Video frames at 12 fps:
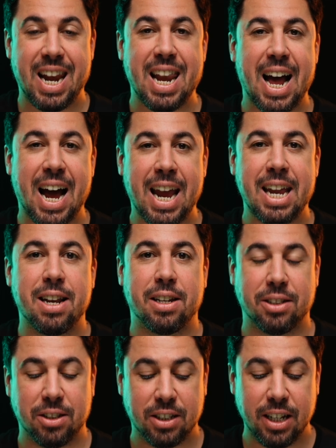9
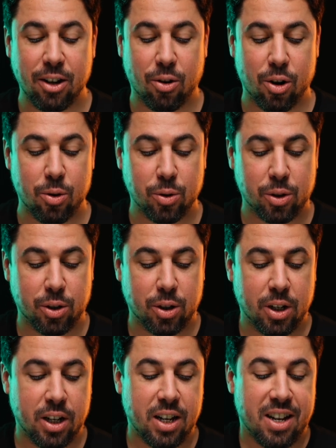zeros.
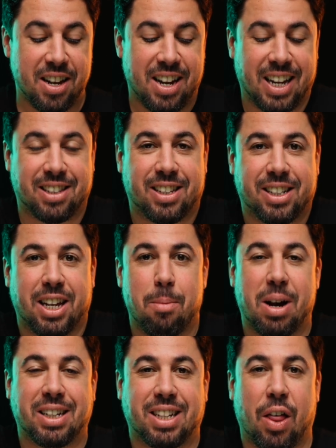It's the
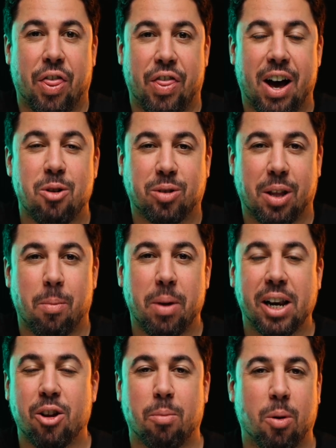same as 1,000
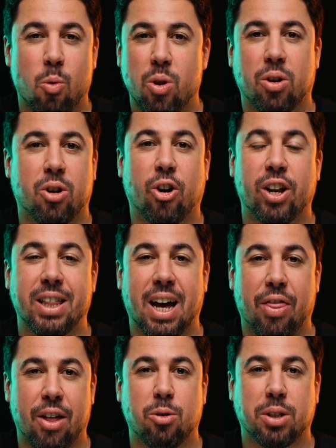million, but we don't call it
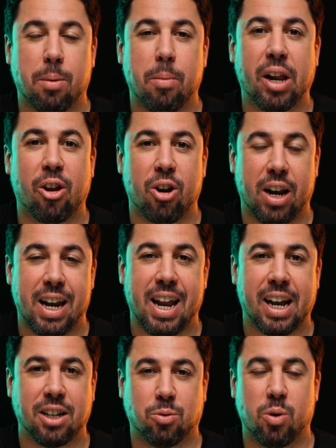1,000 million in
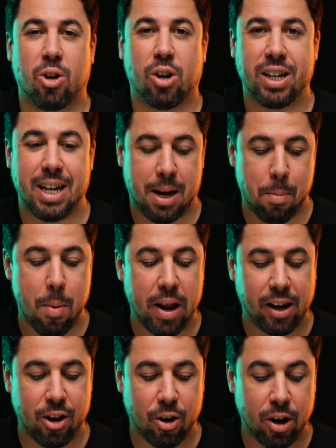English. We call it a
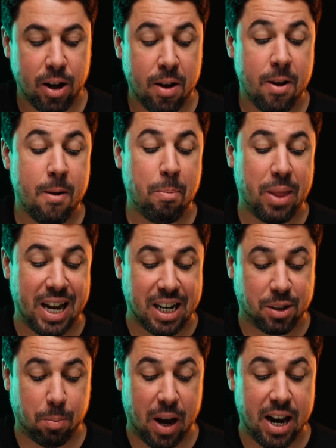billion. In
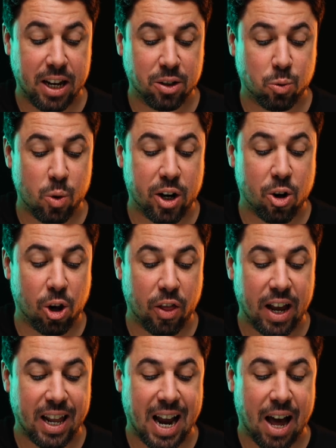Spanish, we call
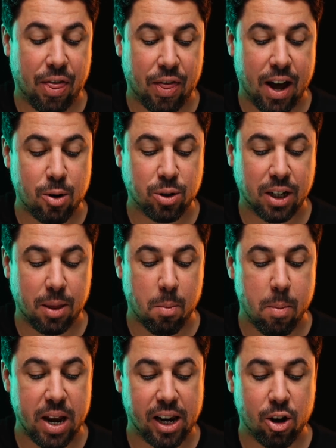that
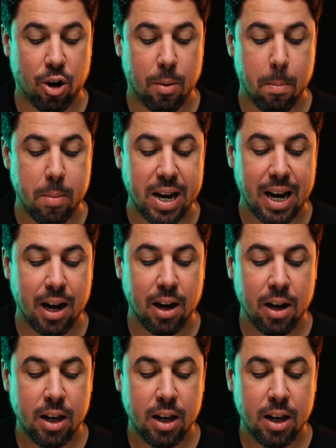1,000 million, mil